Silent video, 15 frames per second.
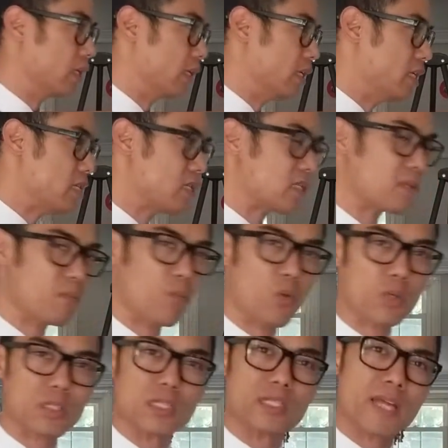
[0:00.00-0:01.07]
is
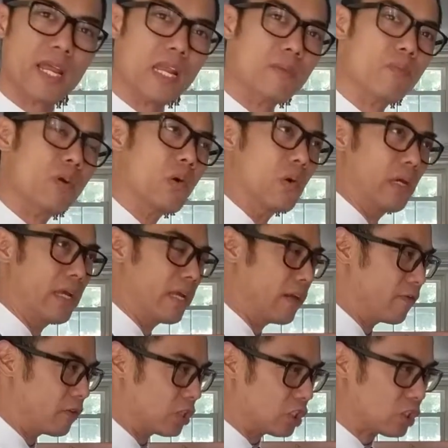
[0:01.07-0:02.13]
more sustainable,
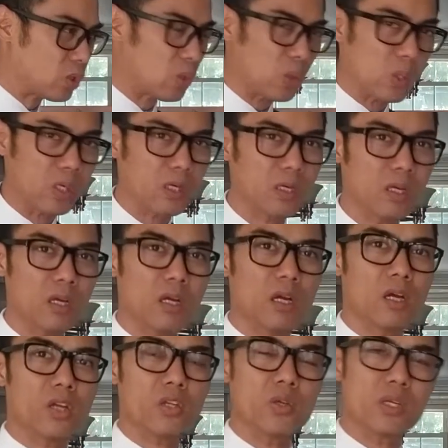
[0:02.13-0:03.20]
and for sure
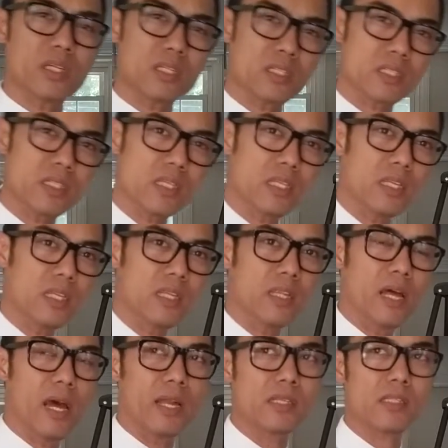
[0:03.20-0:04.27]
you can see
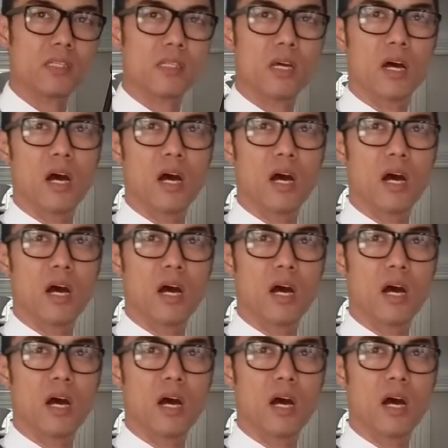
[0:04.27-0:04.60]
that